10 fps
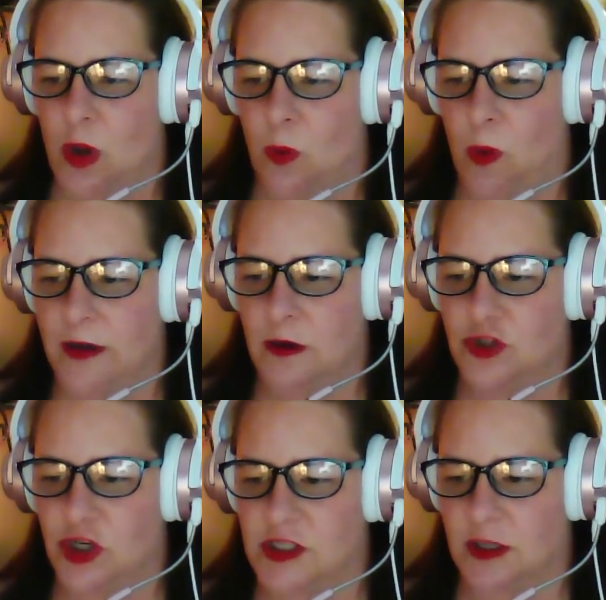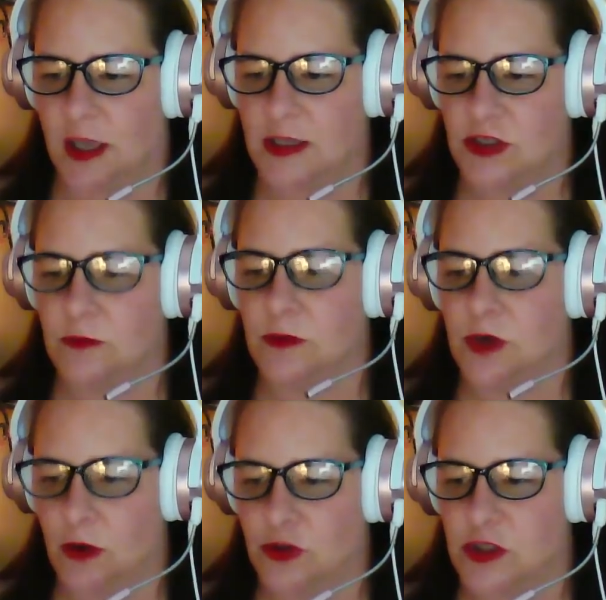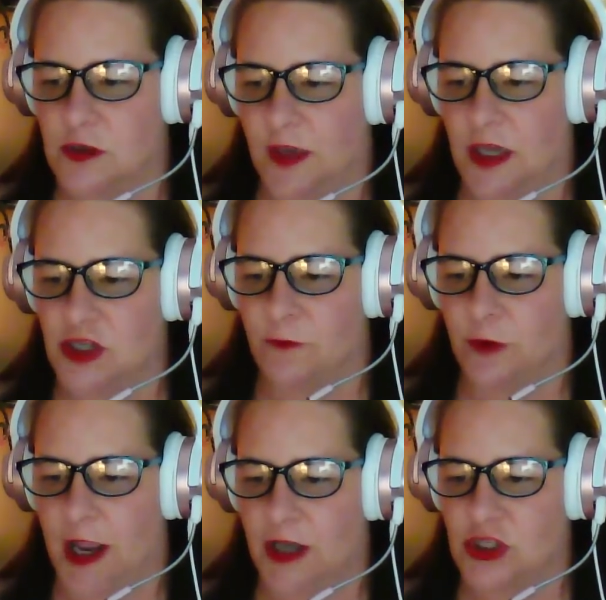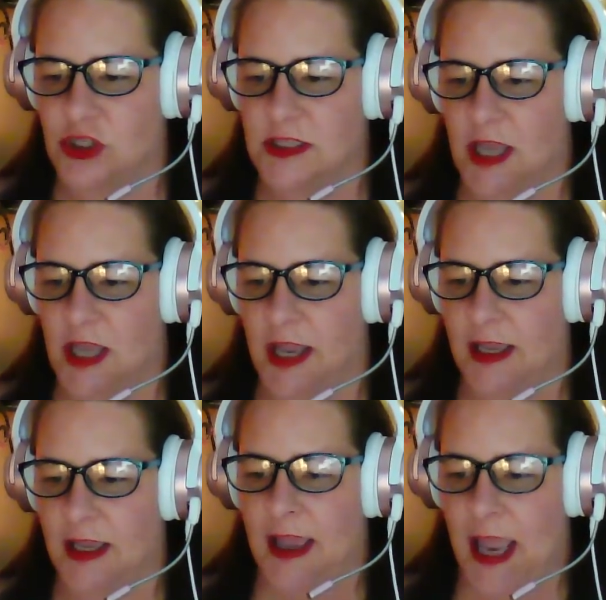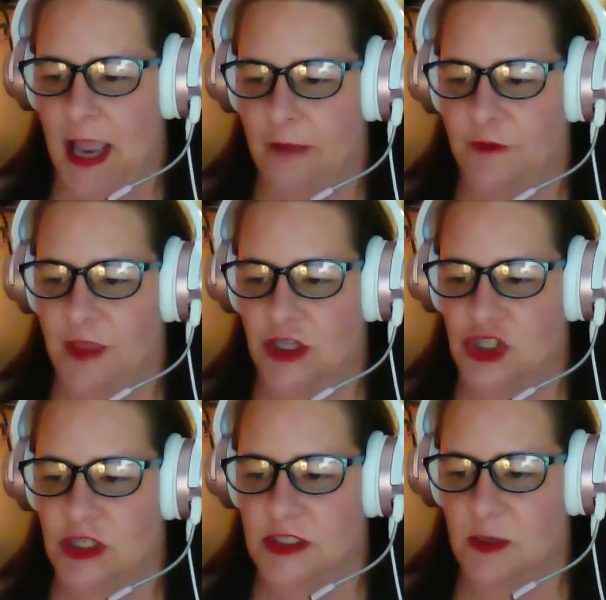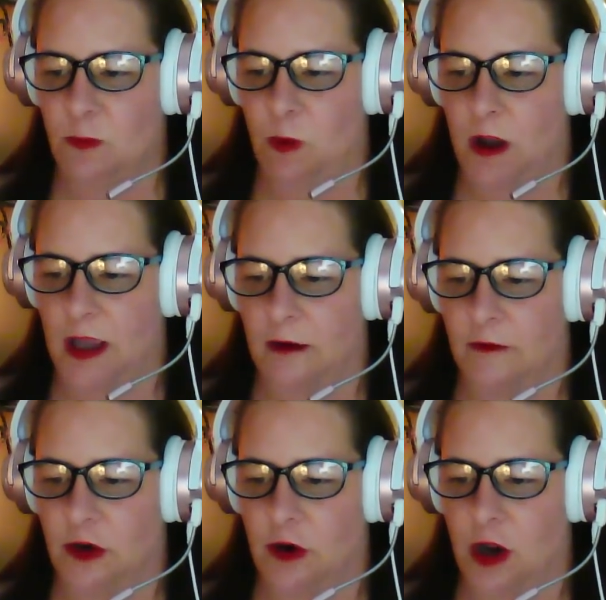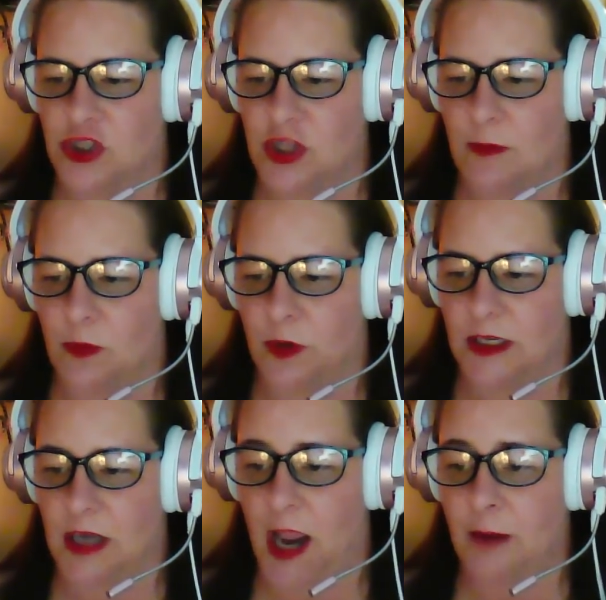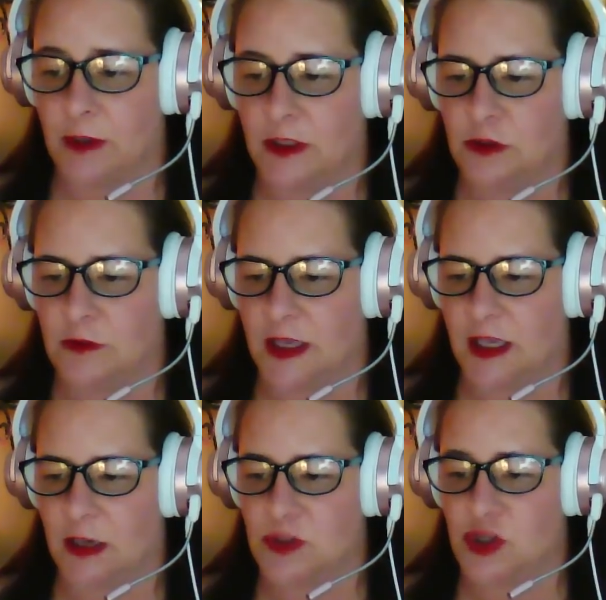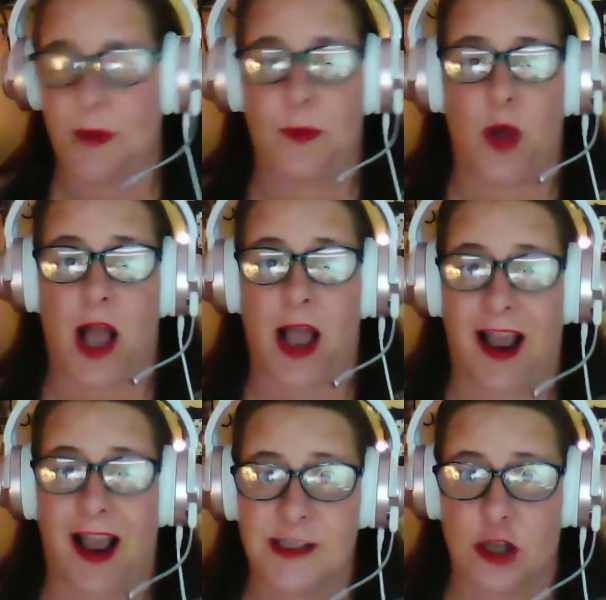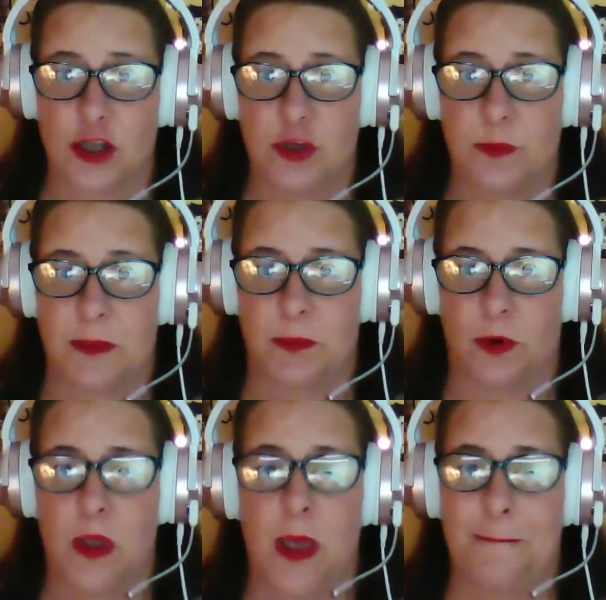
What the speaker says: Why no justification for actions? I half think she did walk out of the garage that morning. I really do think it was two people. I saw two people.